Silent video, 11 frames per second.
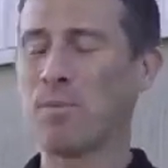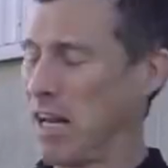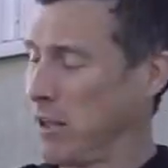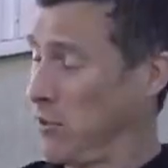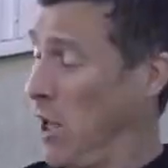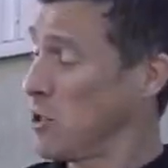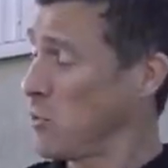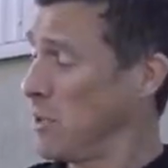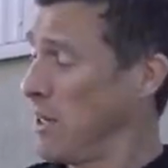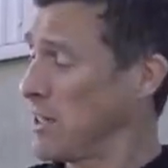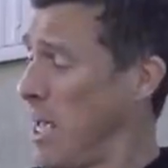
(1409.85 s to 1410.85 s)
Click on those
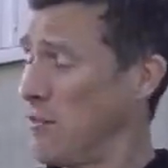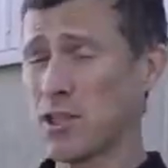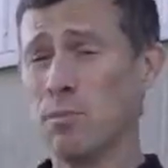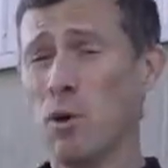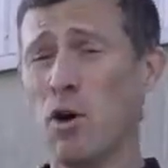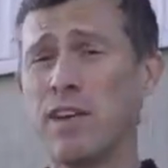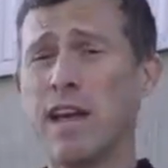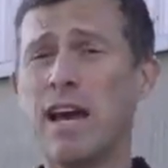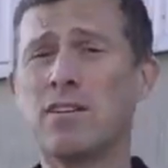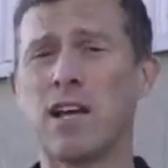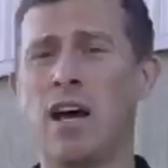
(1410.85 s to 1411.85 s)
windows there for some more
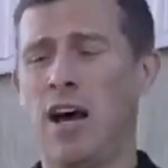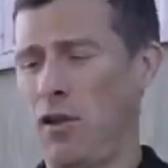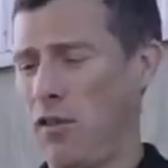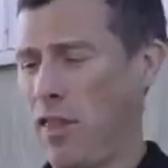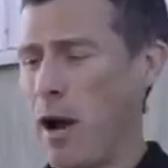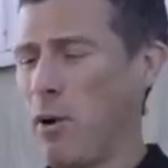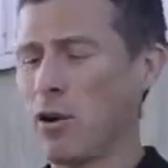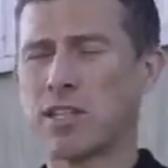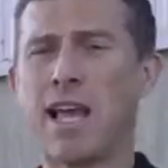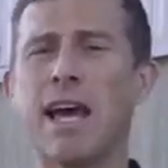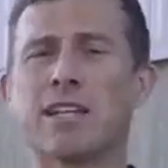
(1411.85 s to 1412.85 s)
videos, and on that
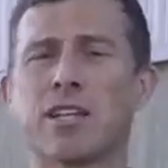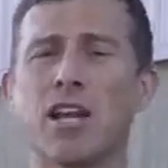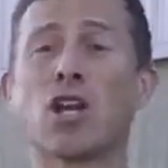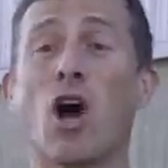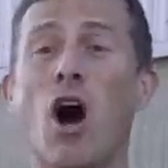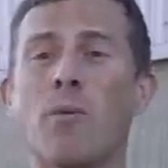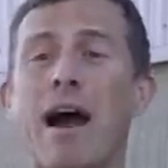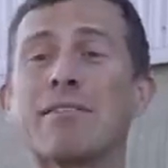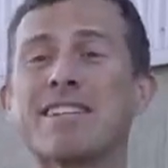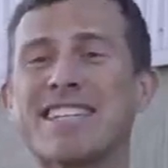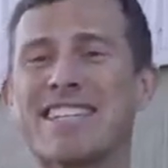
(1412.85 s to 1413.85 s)
box there to go to
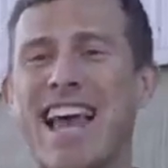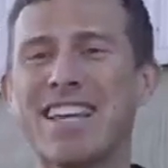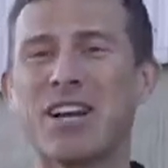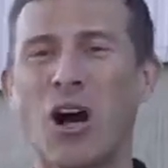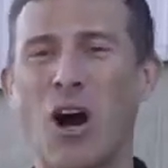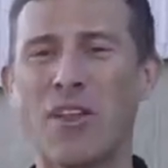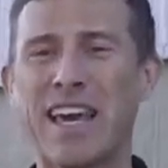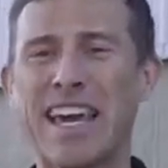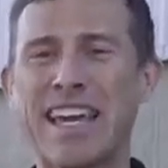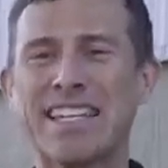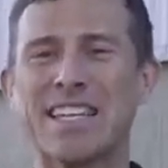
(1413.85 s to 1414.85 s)
CarWow to sell your car the
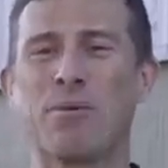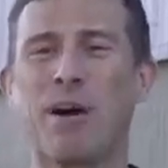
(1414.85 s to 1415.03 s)
easy